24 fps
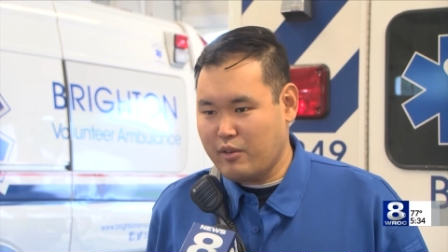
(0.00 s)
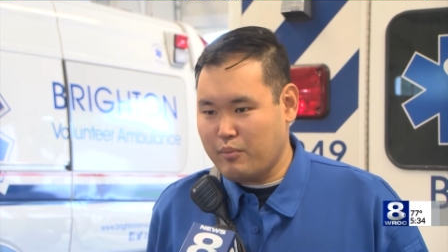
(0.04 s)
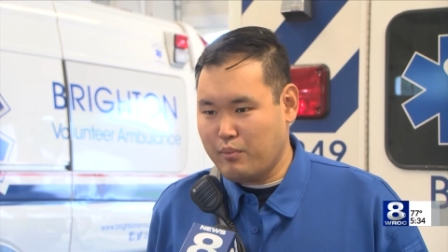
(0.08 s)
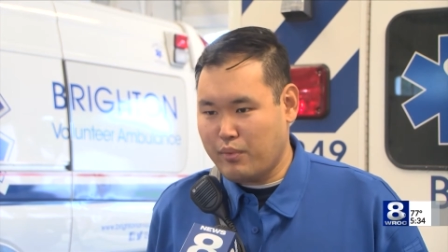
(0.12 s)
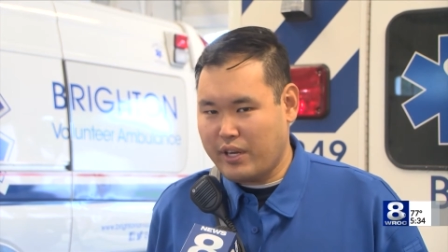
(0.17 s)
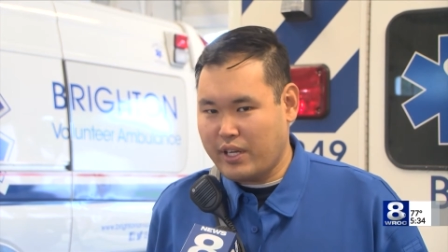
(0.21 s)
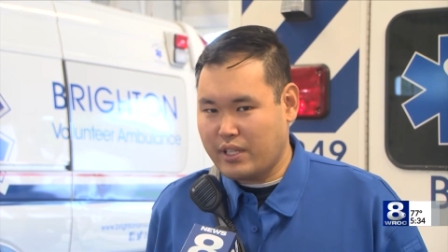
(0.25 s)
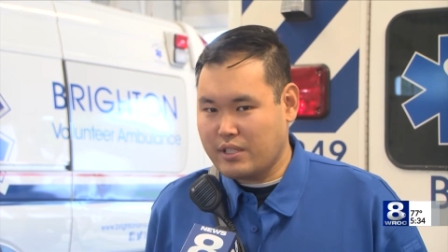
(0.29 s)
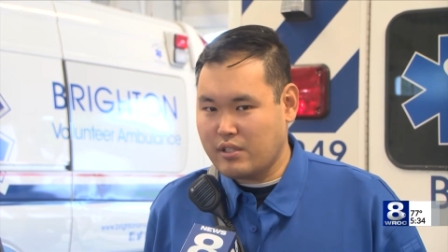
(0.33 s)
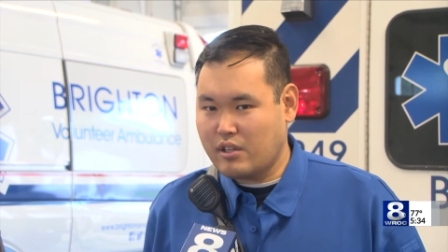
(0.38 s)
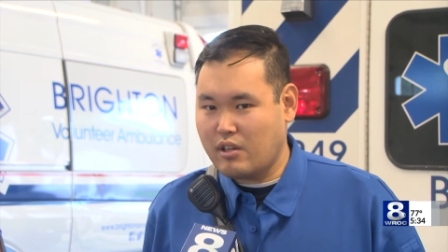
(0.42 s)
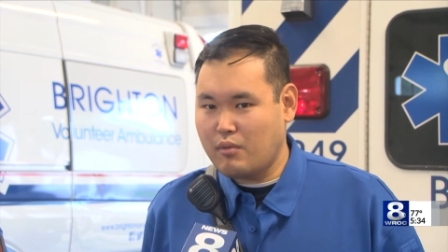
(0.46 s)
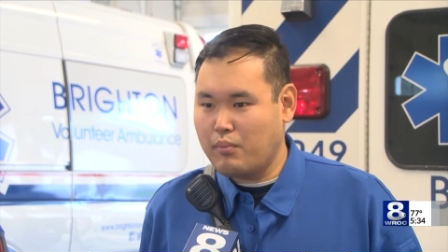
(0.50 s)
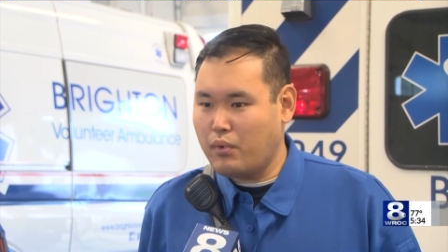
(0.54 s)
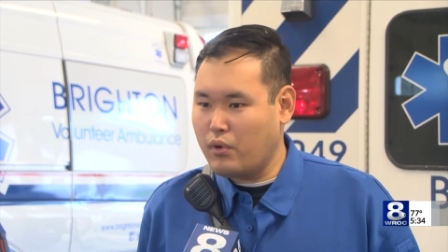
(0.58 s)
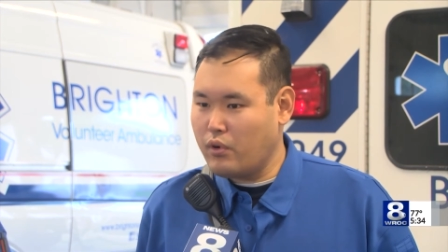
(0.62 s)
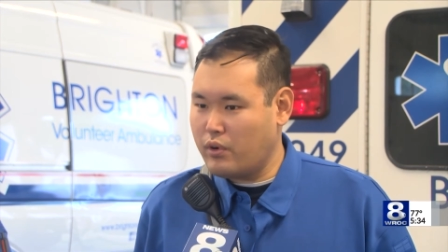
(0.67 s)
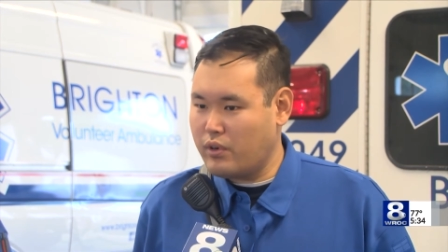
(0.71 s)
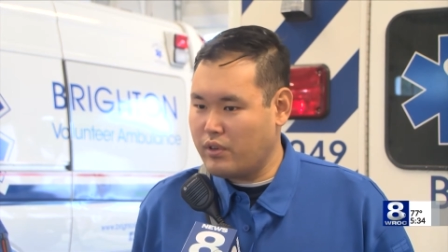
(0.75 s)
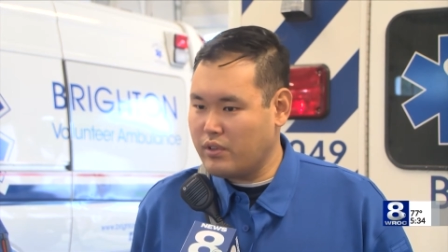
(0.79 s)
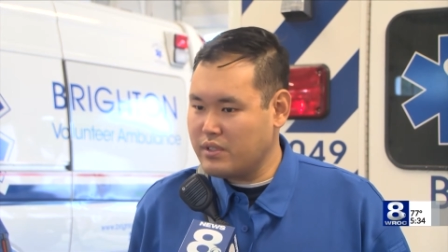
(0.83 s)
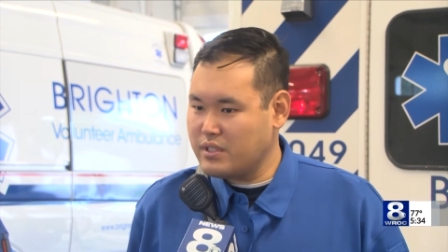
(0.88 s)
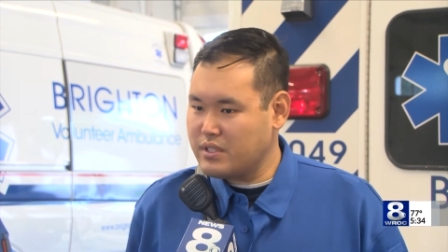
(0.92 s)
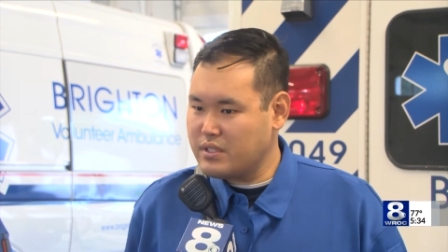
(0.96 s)
It breaks all
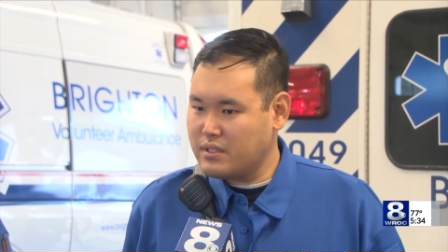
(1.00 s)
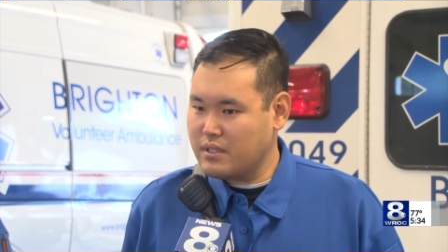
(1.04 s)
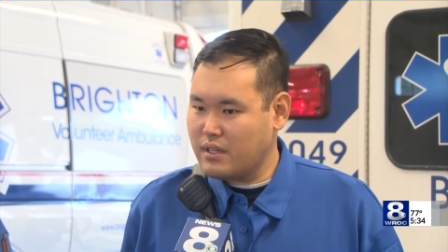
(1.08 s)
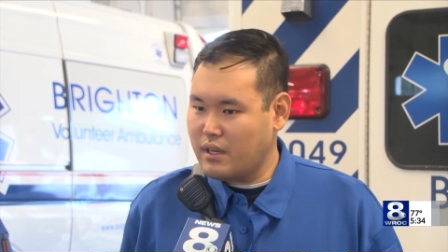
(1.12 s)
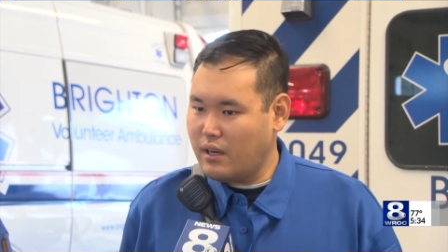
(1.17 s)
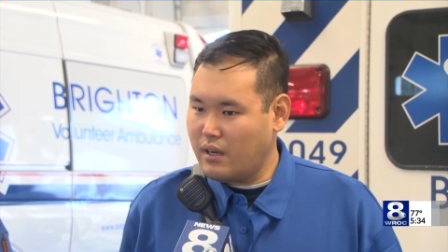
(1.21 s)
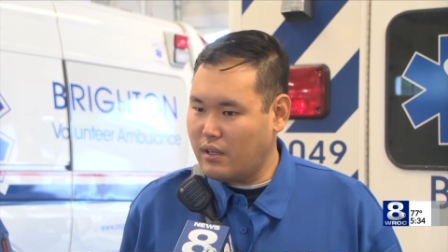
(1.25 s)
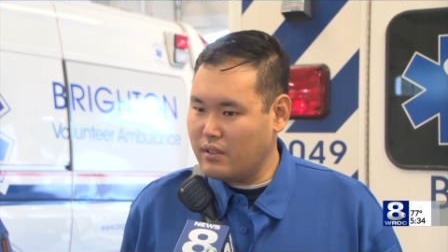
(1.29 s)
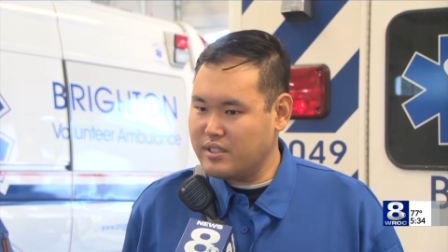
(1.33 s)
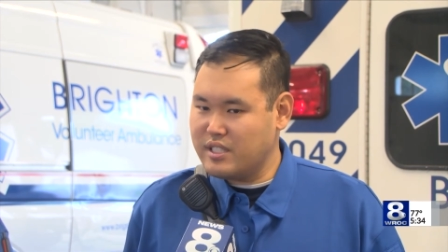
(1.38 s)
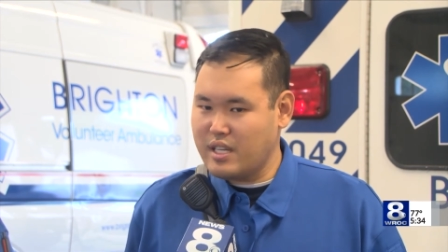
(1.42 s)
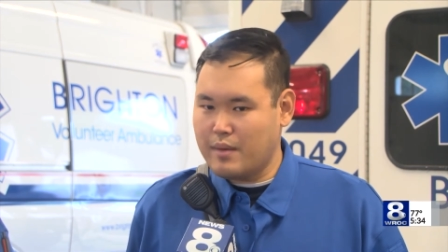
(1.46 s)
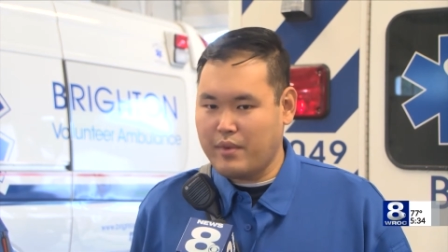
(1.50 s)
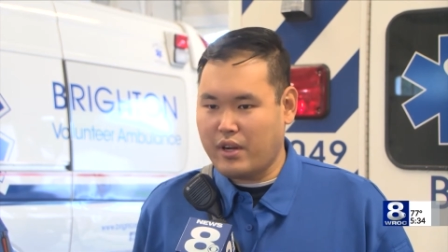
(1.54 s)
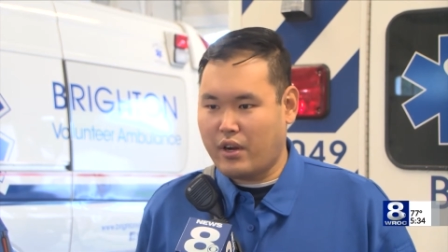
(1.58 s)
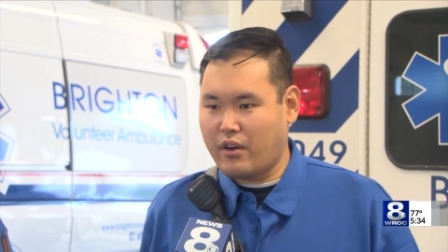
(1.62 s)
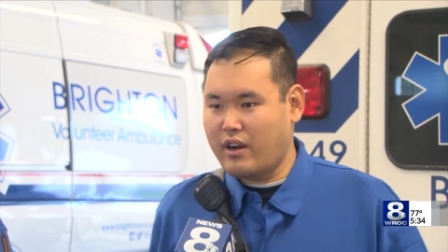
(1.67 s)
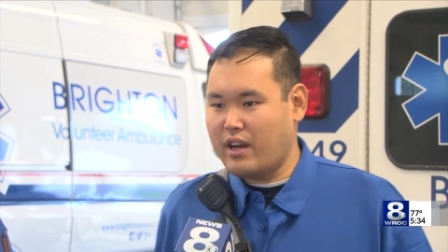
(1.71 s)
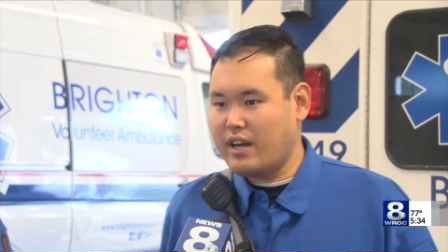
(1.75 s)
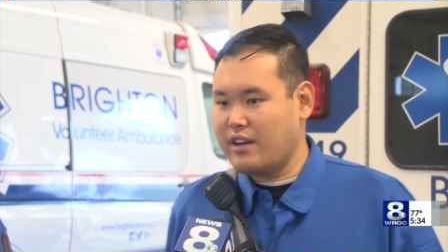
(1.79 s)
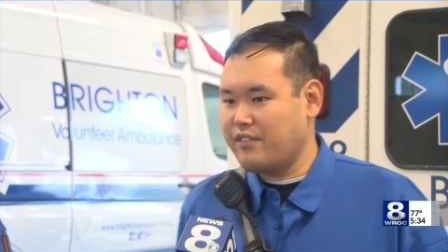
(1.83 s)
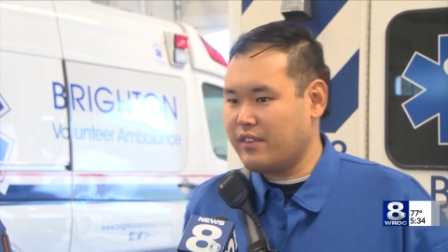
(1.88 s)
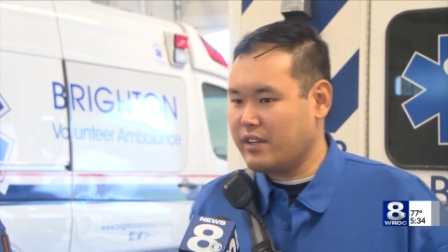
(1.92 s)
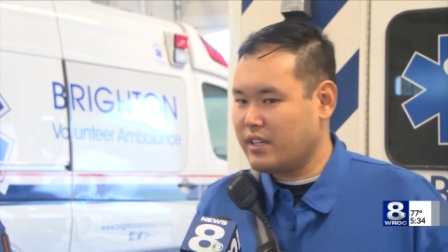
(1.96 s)
borders, all
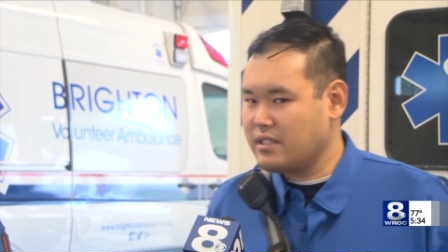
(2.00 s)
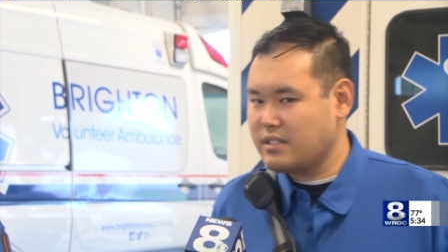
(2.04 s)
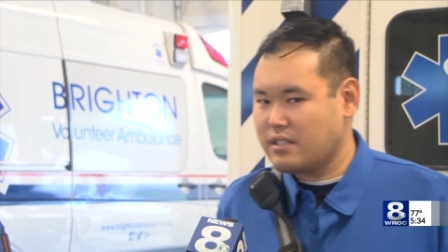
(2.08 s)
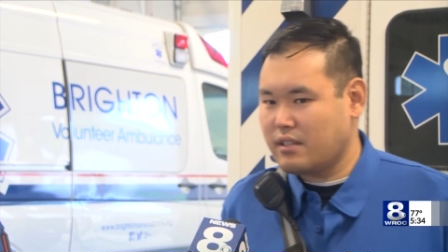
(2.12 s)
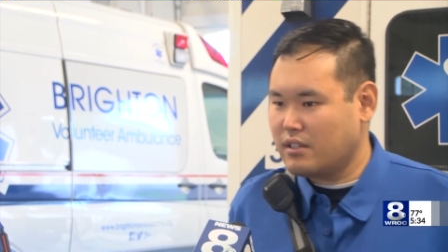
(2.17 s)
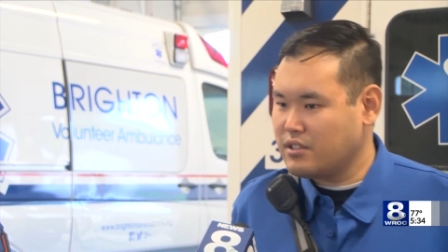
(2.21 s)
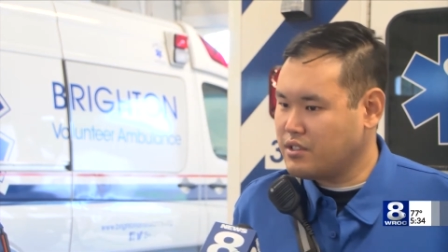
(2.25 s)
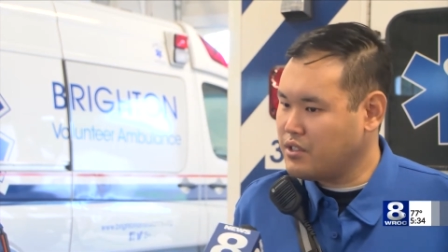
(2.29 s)
demographics,